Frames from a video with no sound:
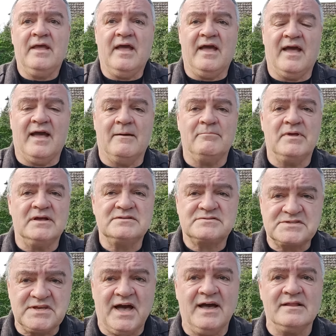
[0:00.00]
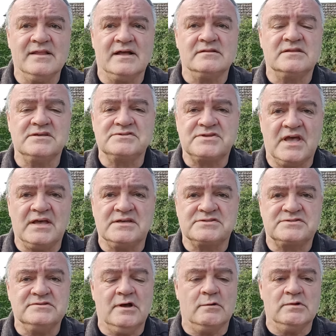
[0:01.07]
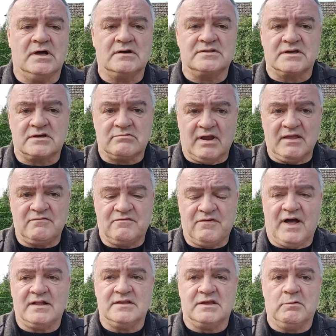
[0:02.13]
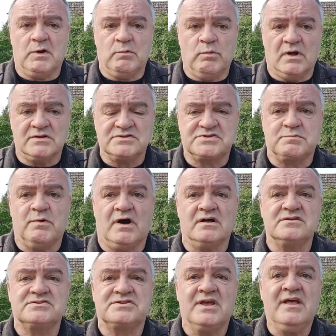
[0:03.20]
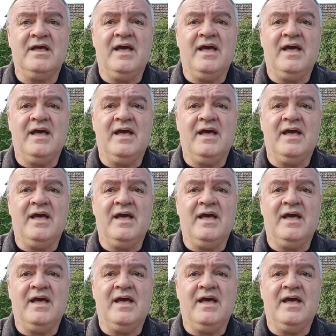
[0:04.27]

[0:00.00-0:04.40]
Thailand is no longer the great value it once was.